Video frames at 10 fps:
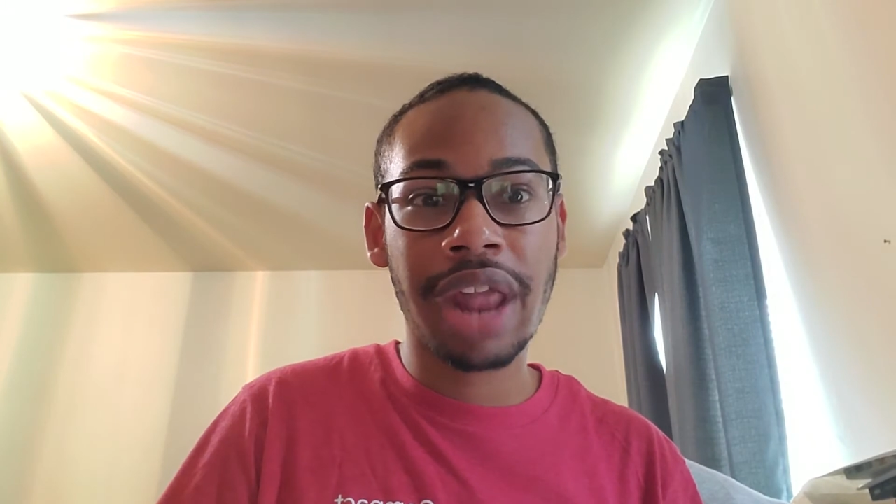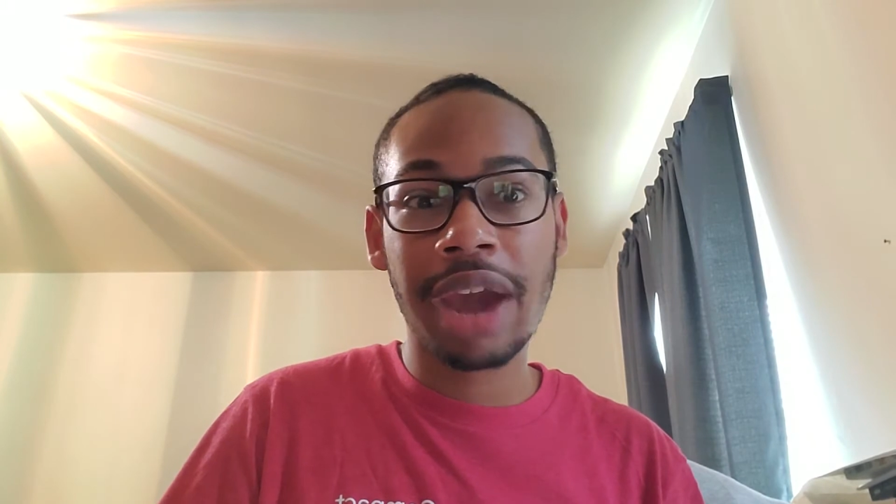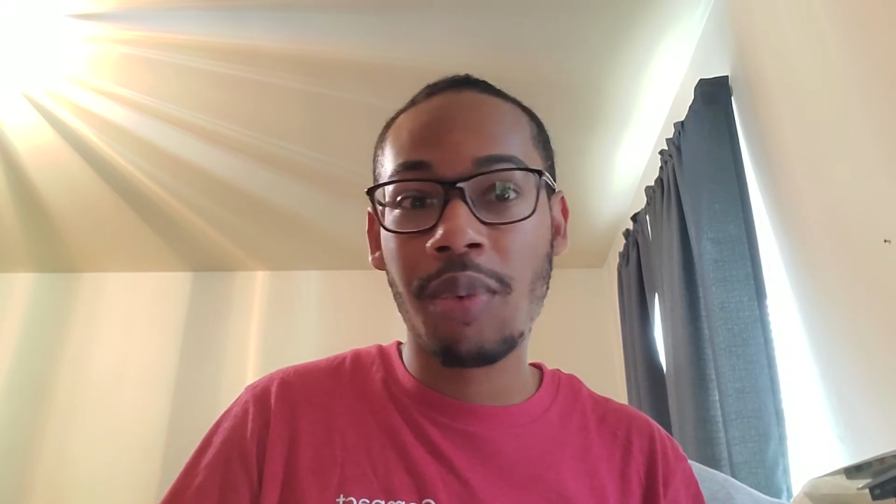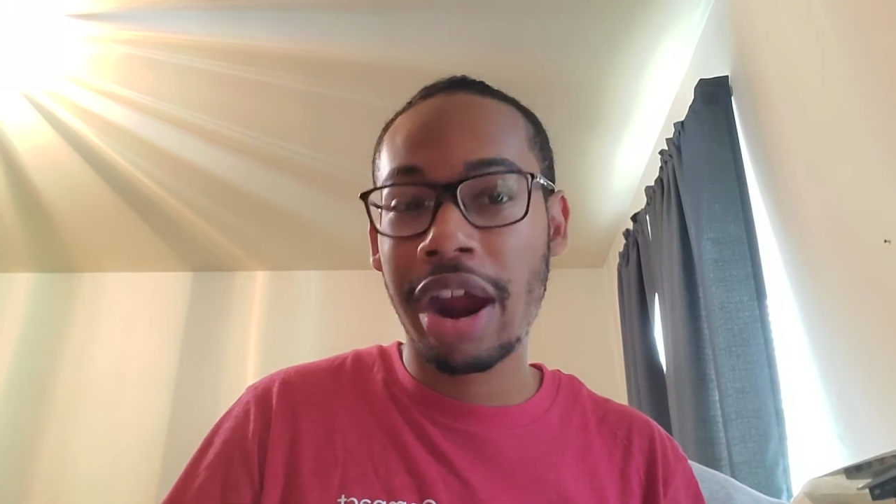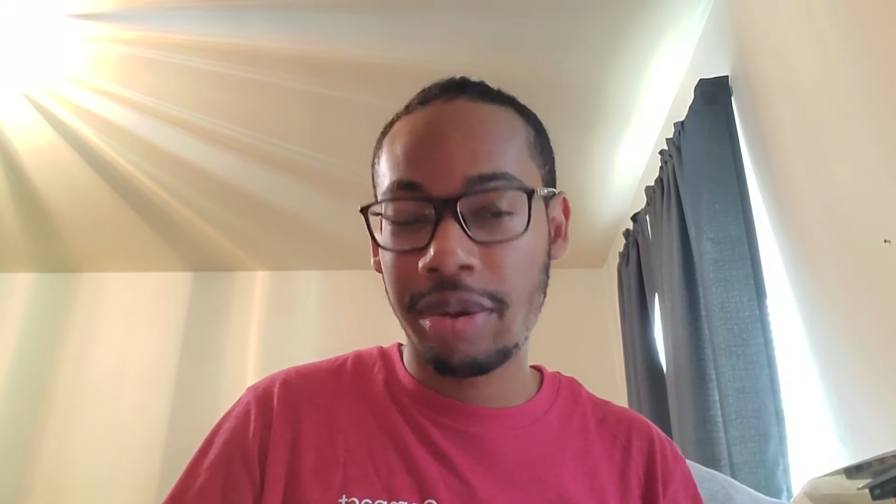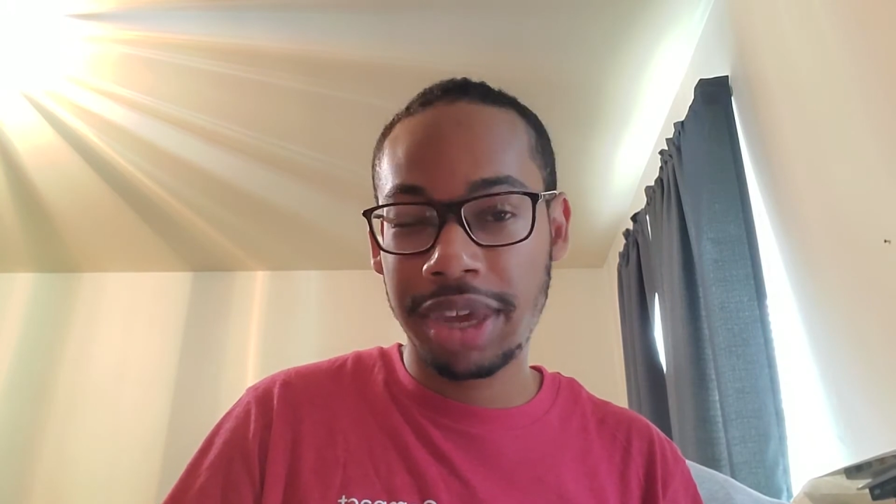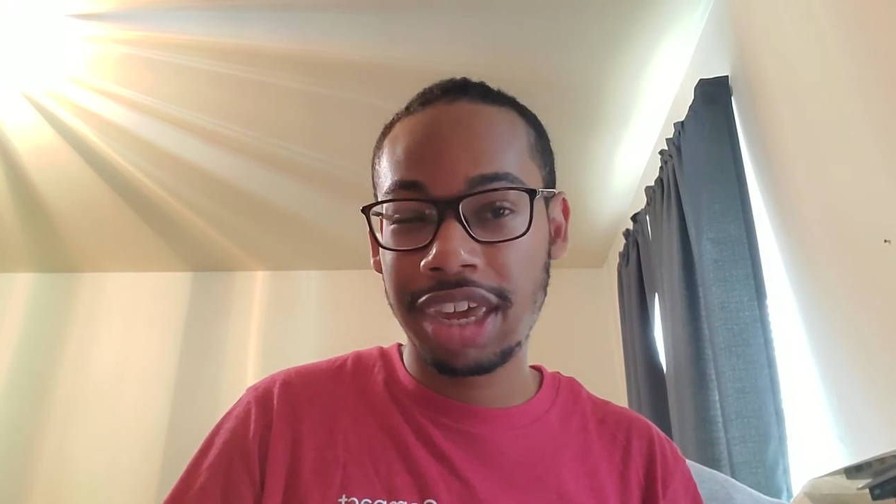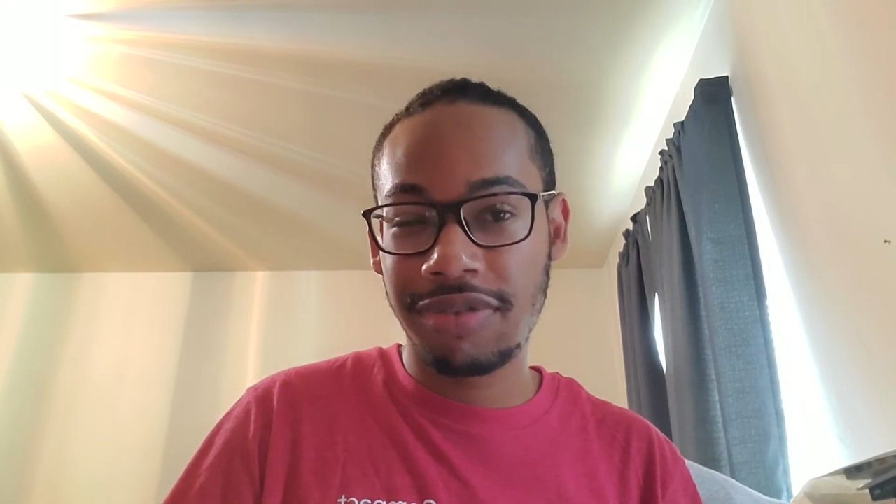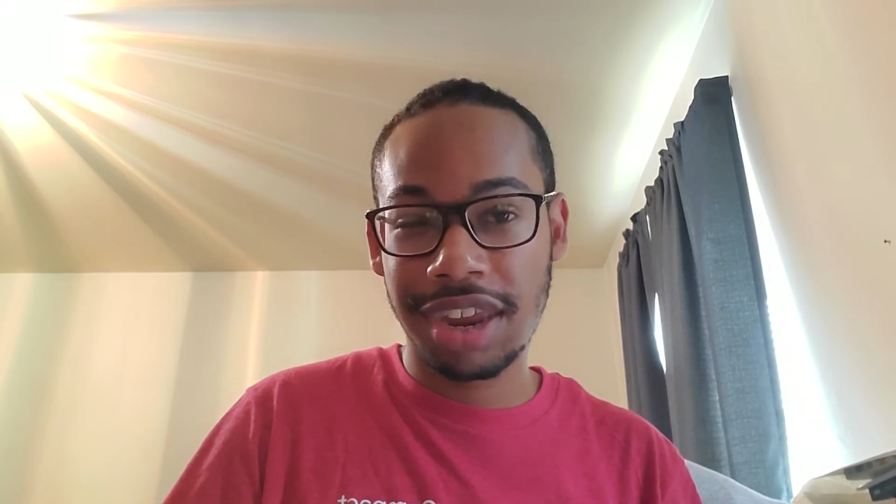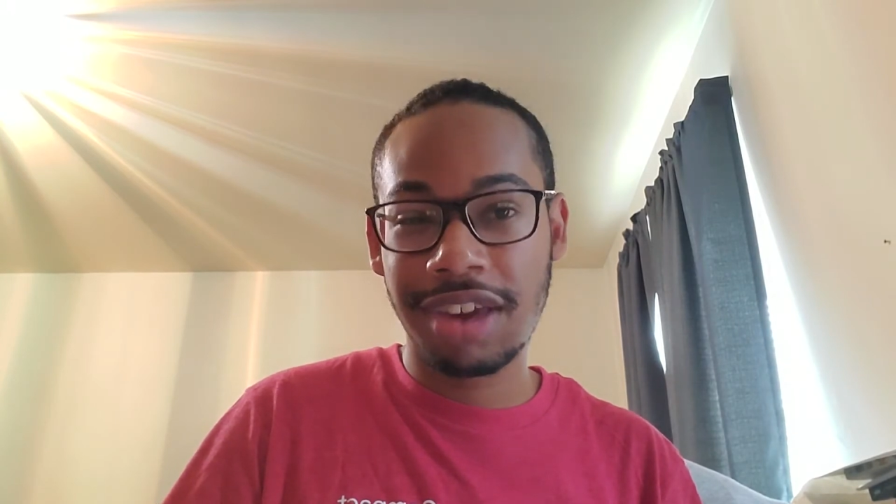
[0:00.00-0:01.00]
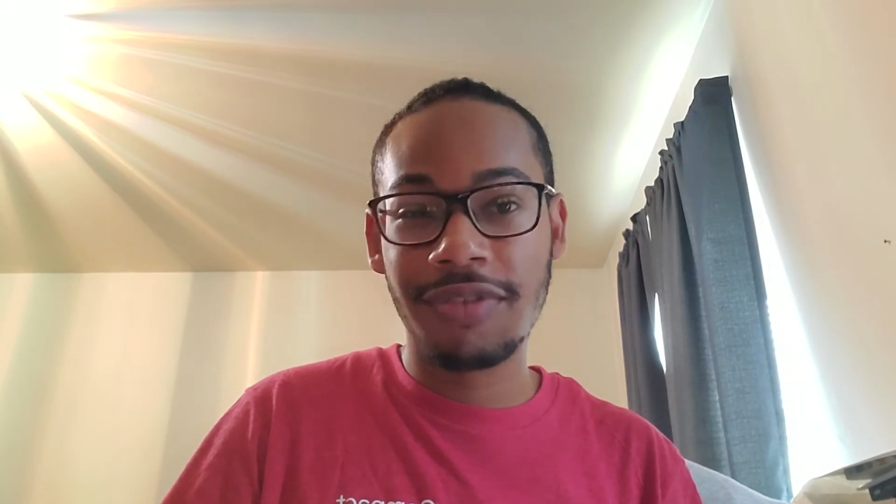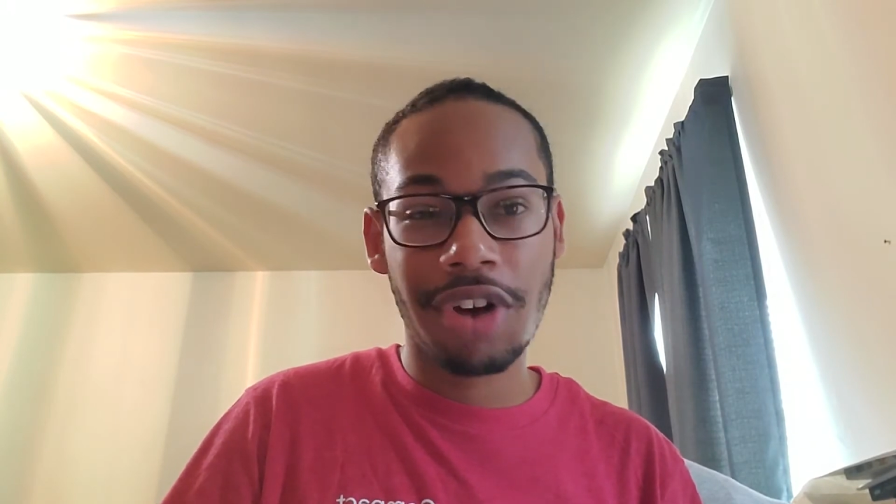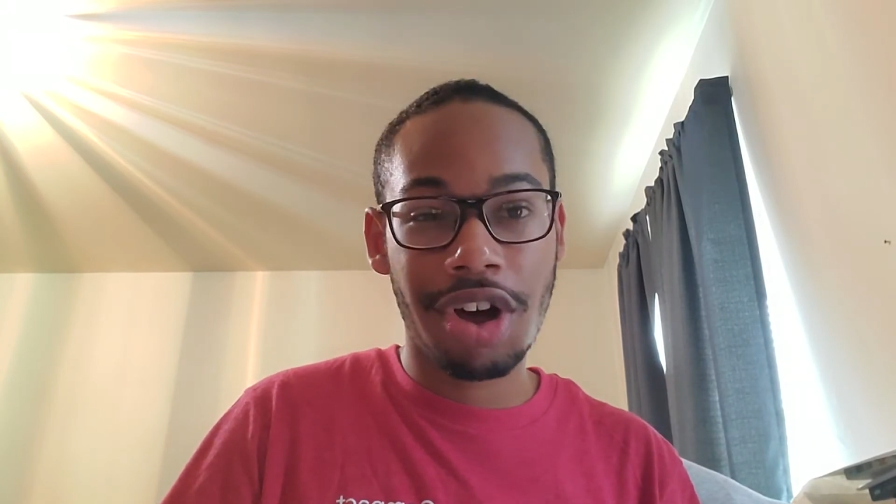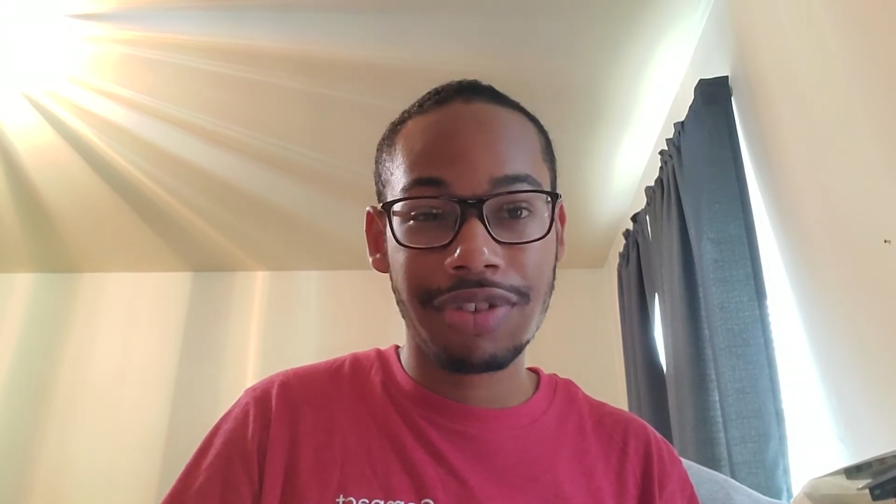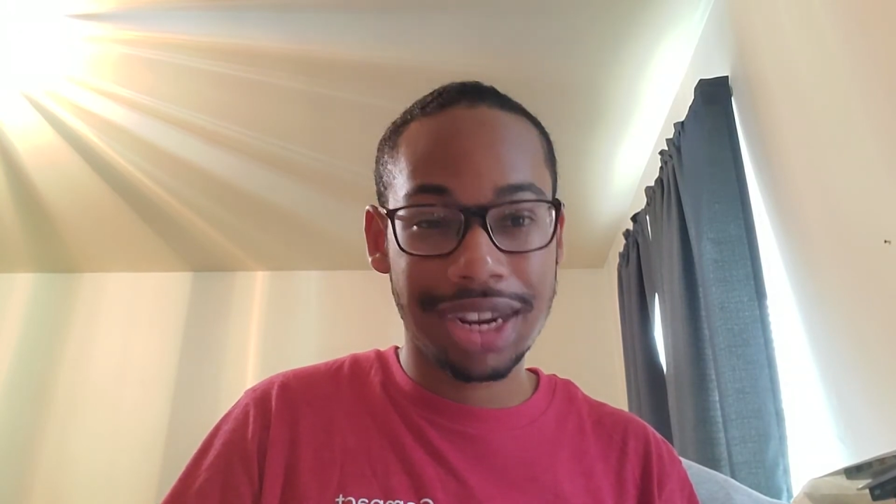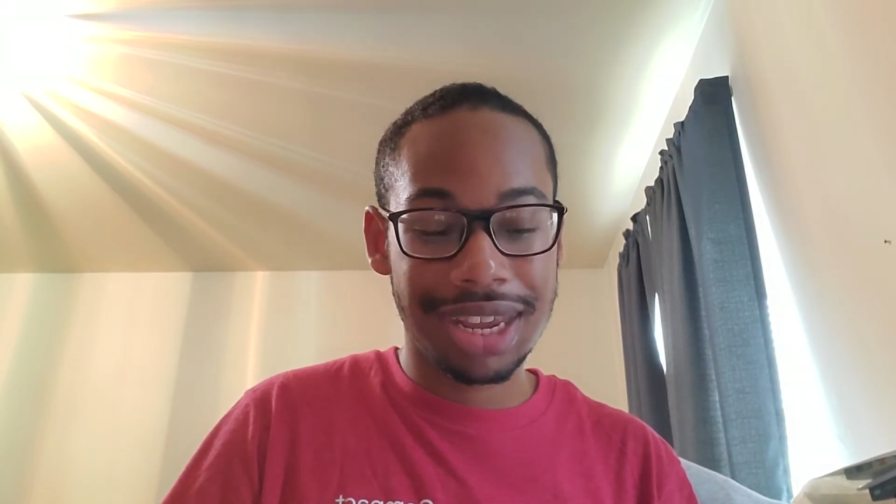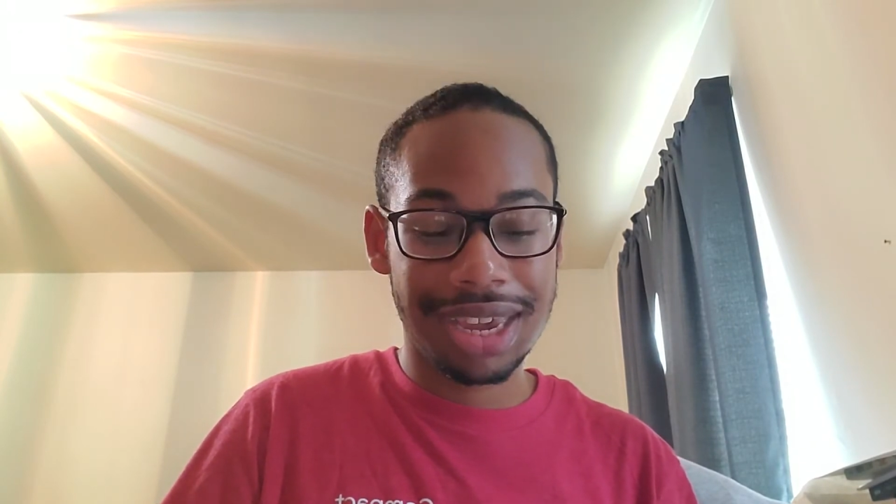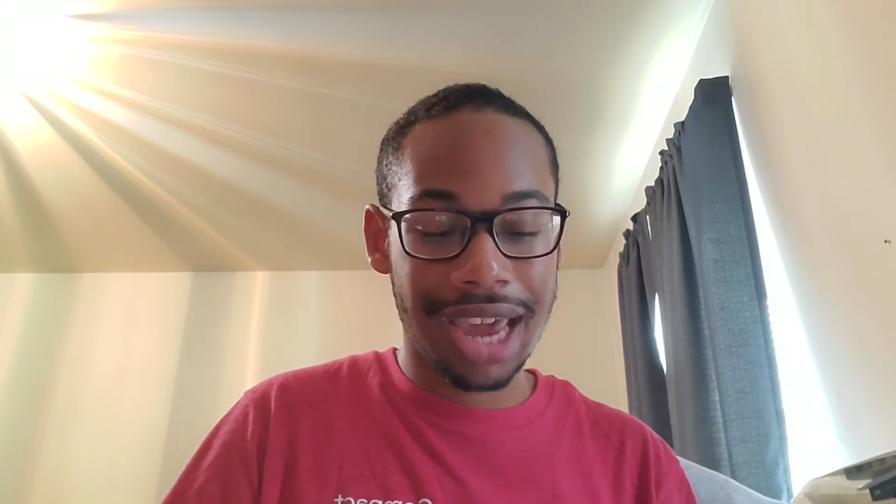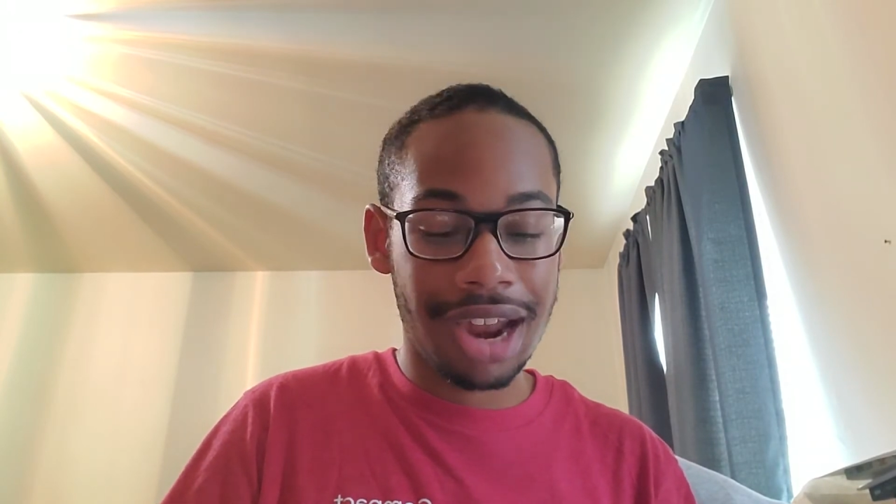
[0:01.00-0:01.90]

Like, why are we even involved in it